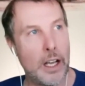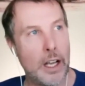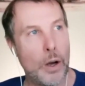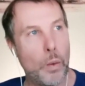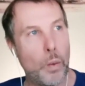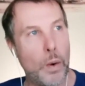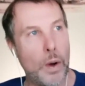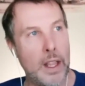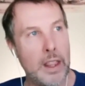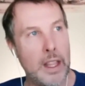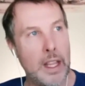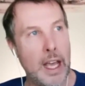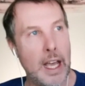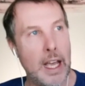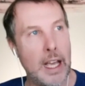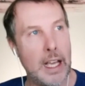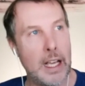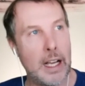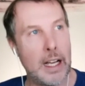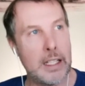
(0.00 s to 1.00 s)
when
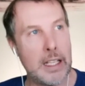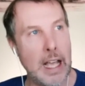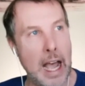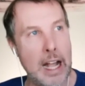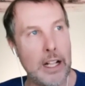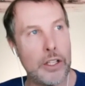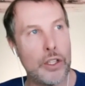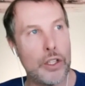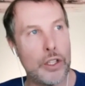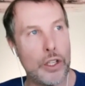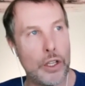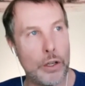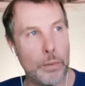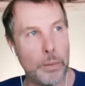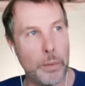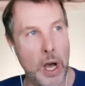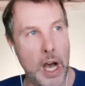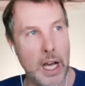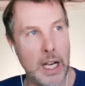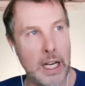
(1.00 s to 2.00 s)
they attach to your
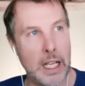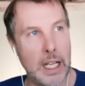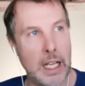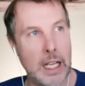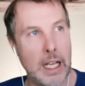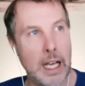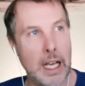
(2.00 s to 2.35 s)
body